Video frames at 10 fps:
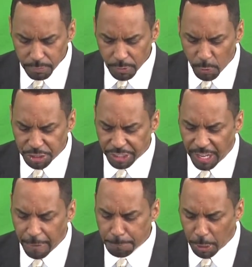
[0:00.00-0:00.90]
When she
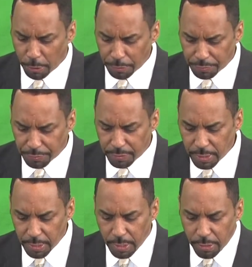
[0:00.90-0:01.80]
gave birth,
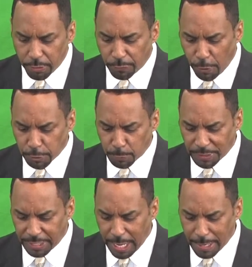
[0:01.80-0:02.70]
the first
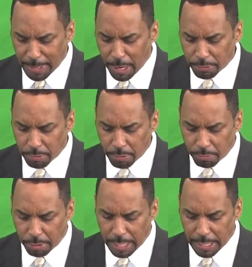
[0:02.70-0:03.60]
one came out
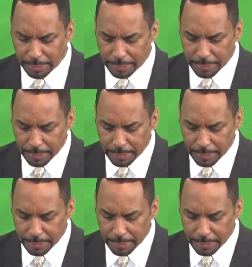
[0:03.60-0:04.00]
red,